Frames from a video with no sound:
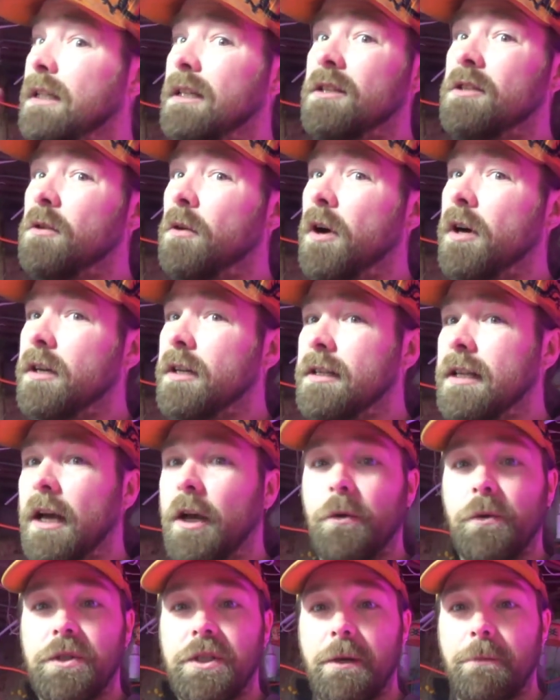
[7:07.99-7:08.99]
so hard to
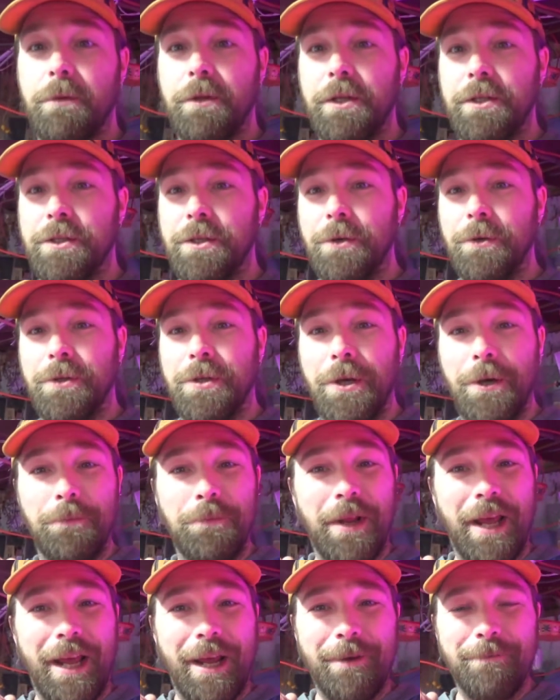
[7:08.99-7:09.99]
tell with some of these
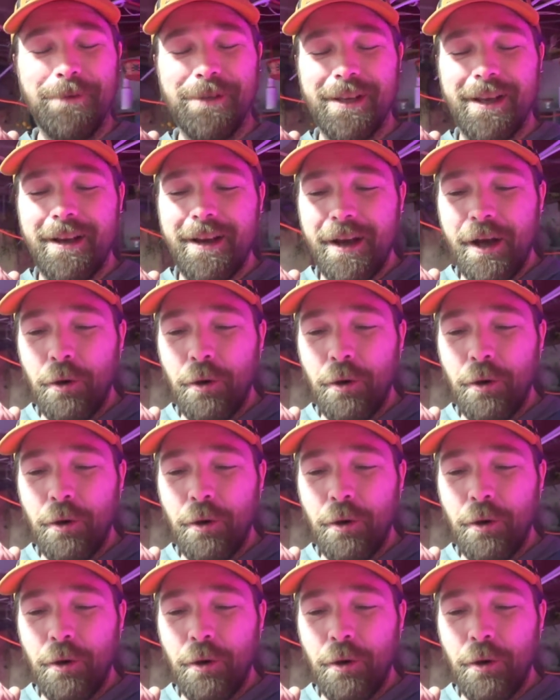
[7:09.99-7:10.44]
YouTube names,